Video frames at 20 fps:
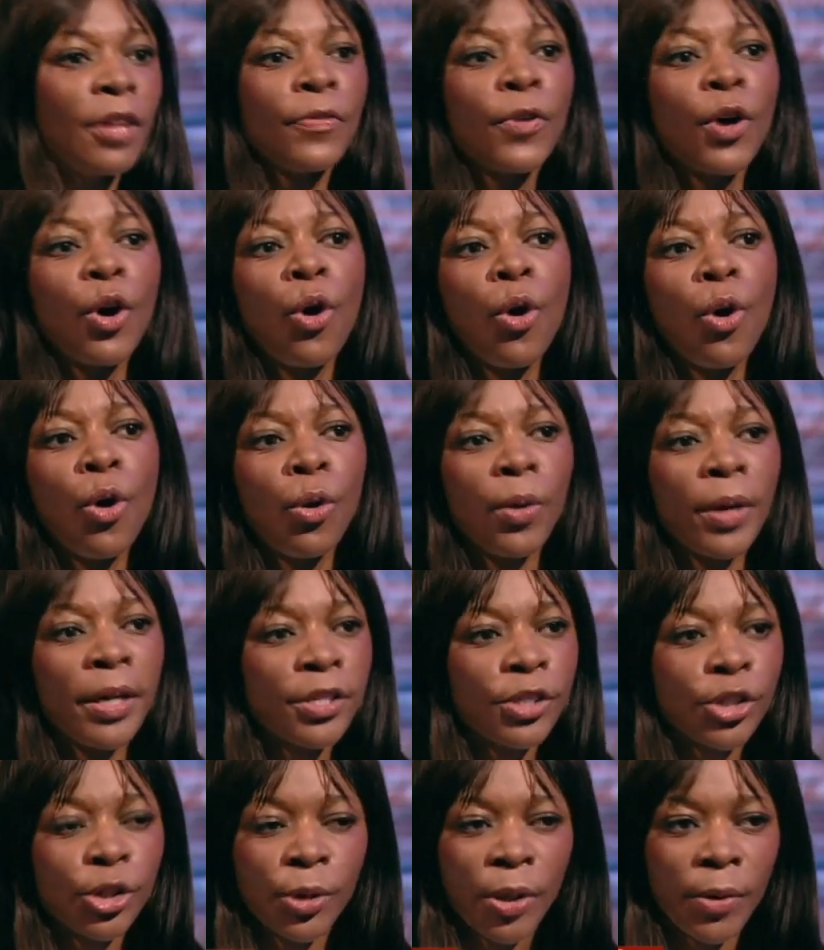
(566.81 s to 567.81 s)
The whole
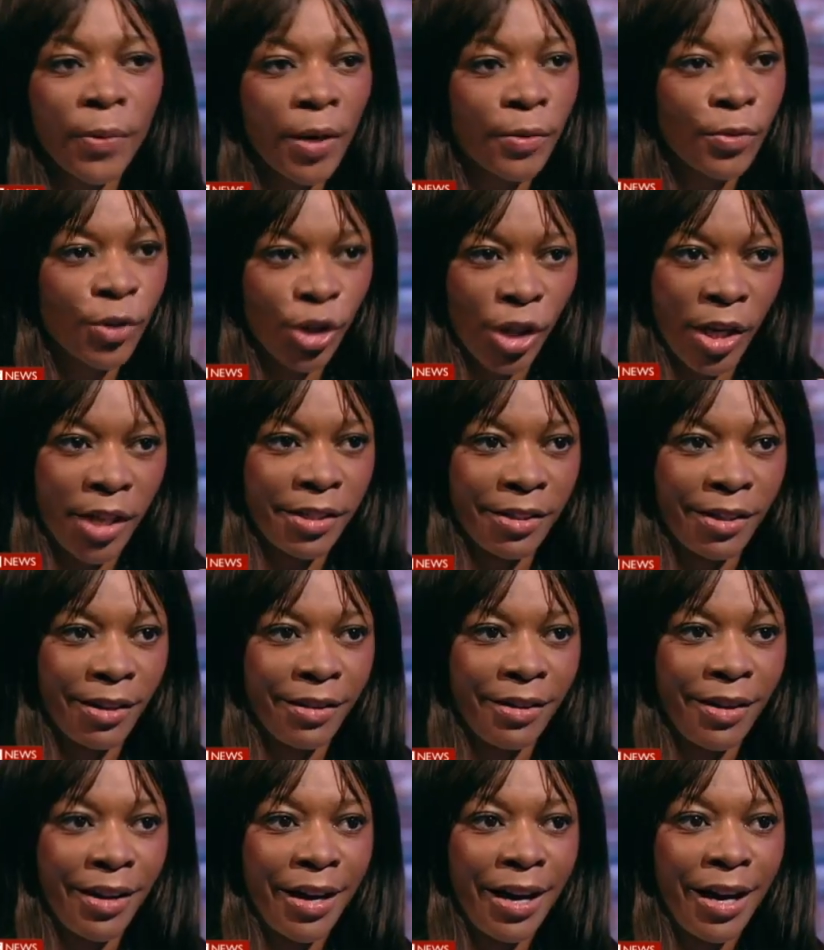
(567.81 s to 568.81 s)
issue around
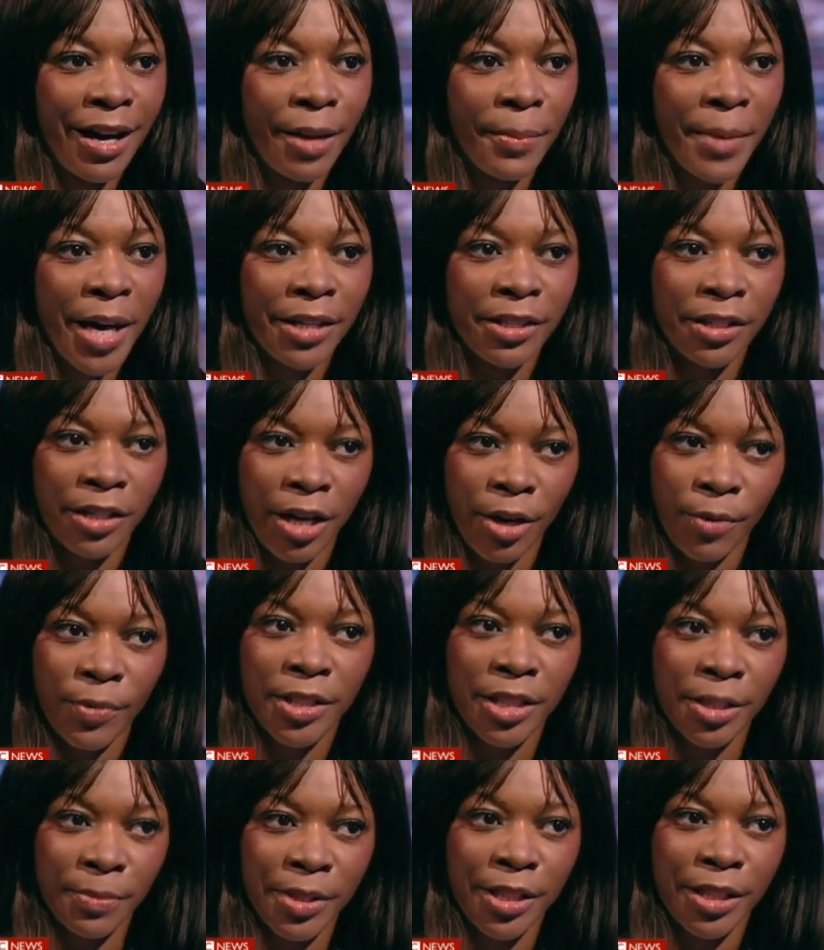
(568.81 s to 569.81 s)
China and the
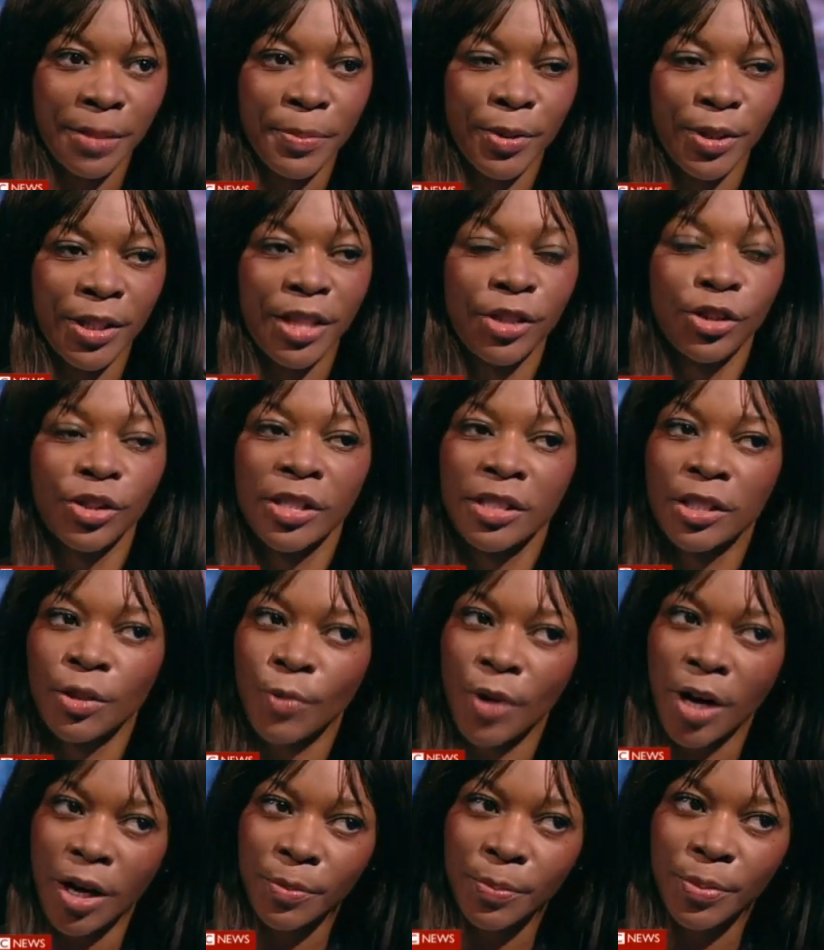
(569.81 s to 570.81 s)
currency manipulation is
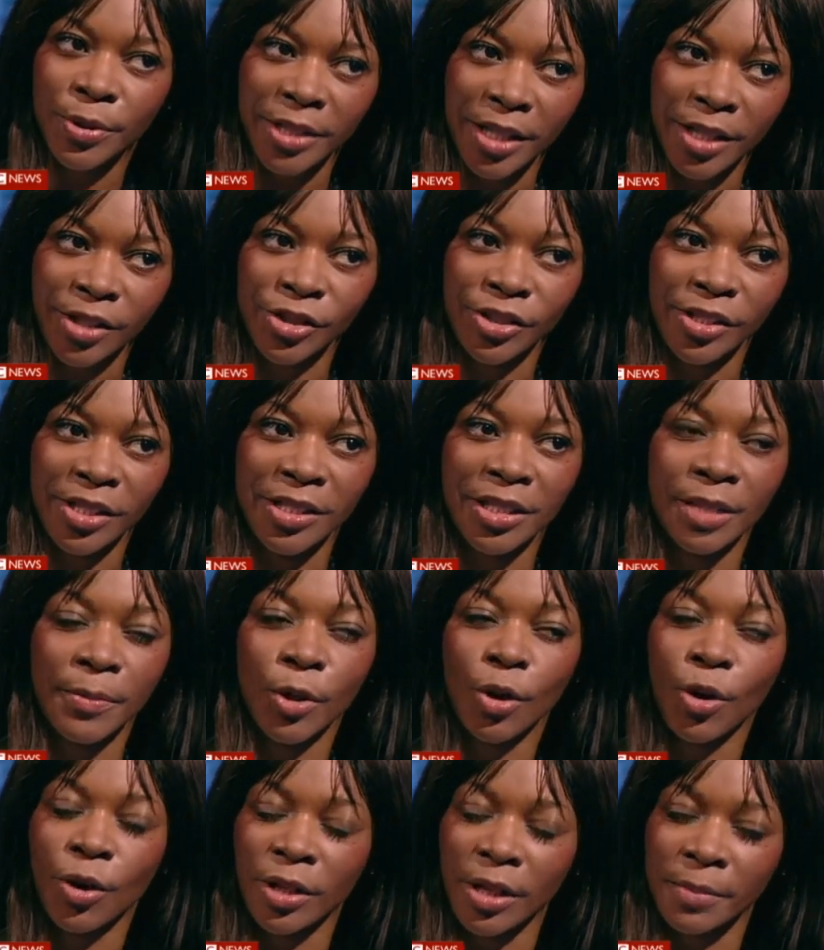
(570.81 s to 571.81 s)
around protectionism.
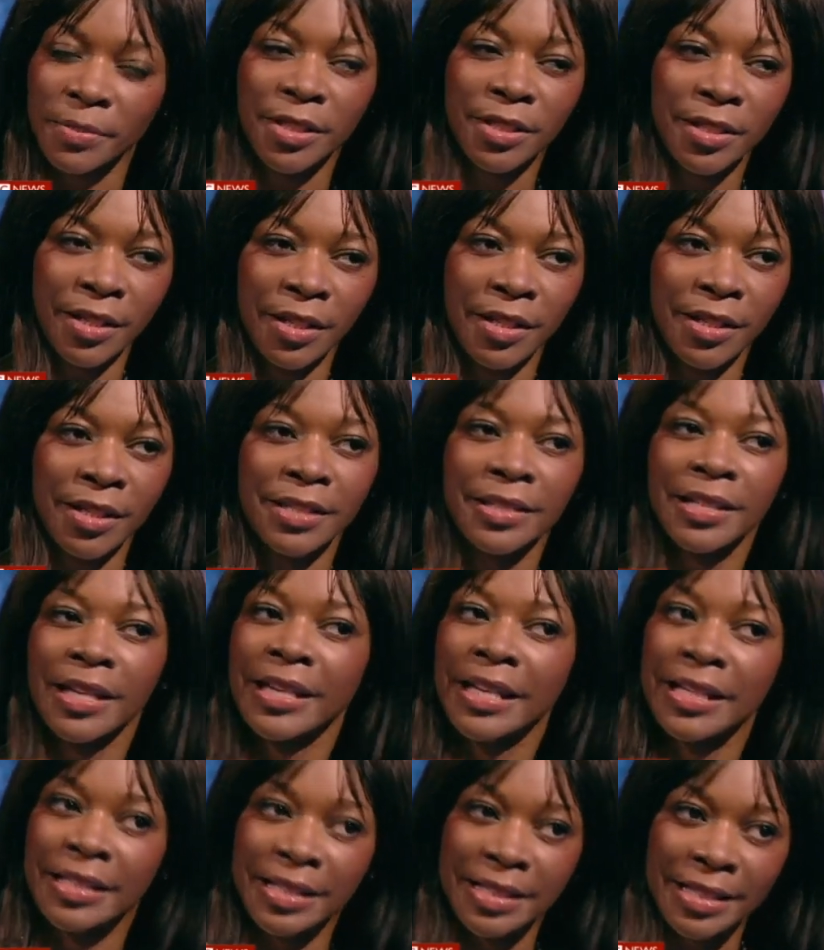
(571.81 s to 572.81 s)
And all I'm saying is
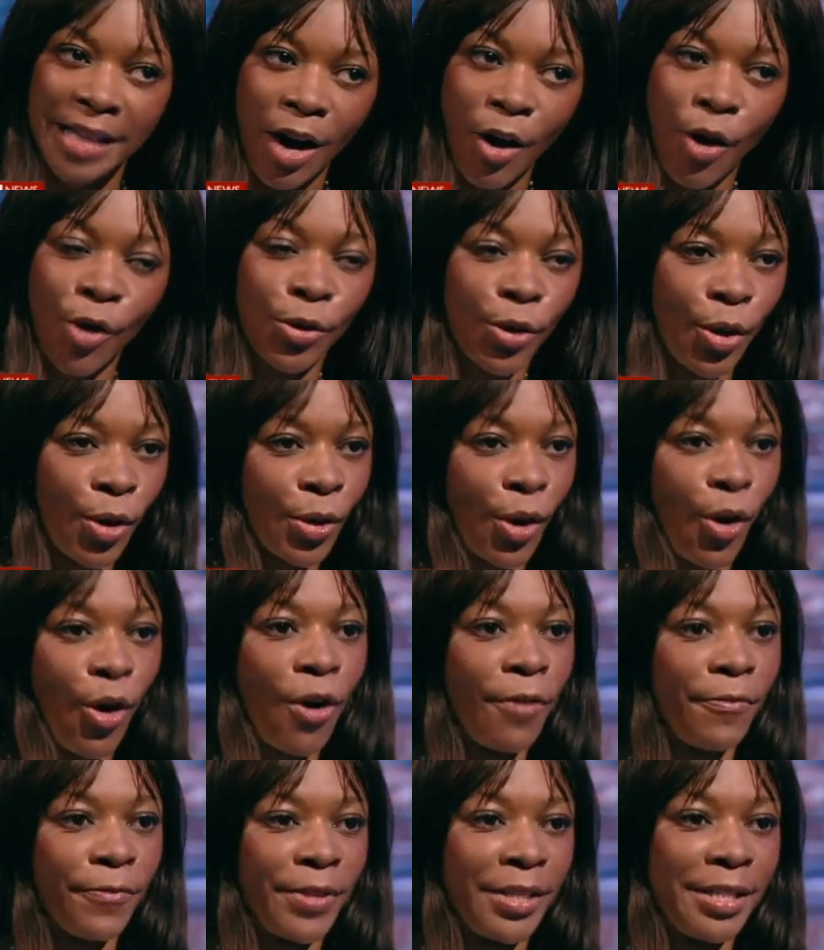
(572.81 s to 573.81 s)
that it is not
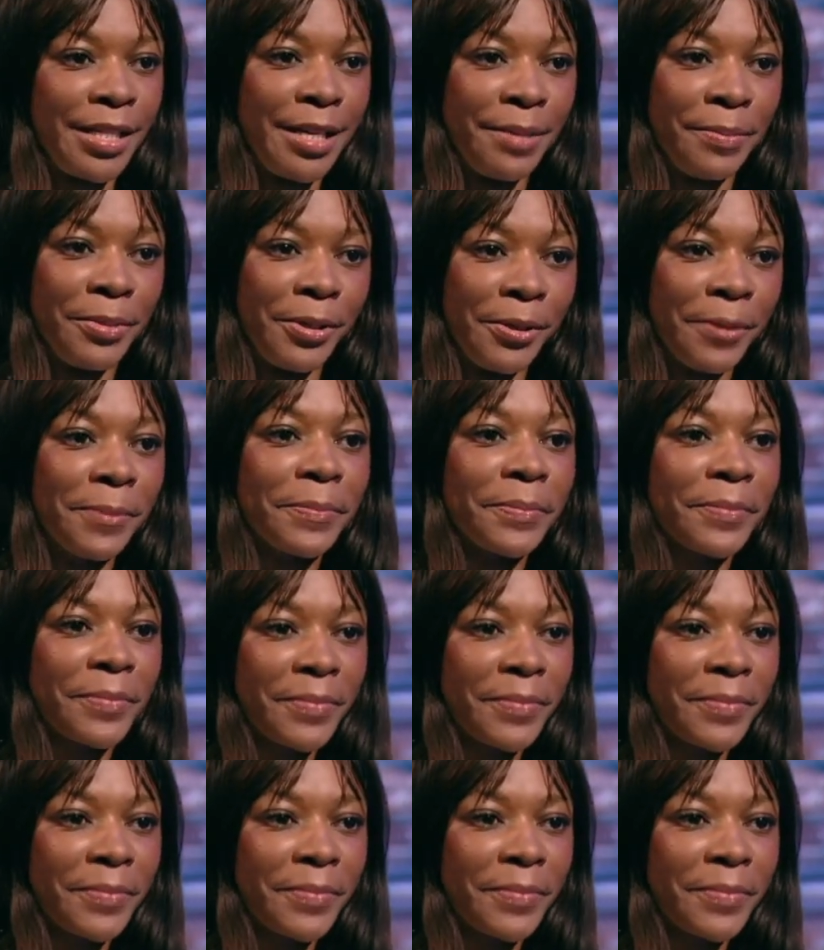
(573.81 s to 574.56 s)
off the table.